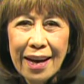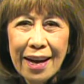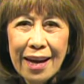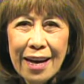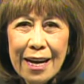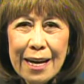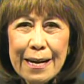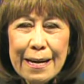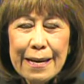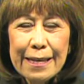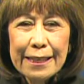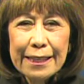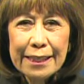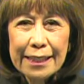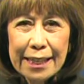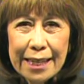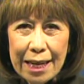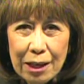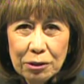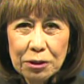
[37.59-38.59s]
in
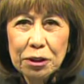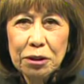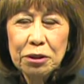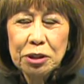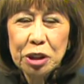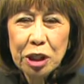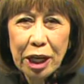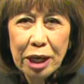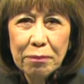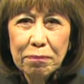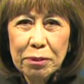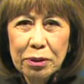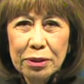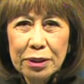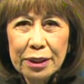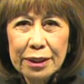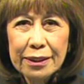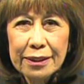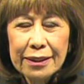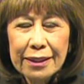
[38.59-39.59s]
the council
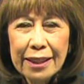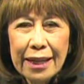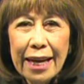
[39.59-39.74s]
chambers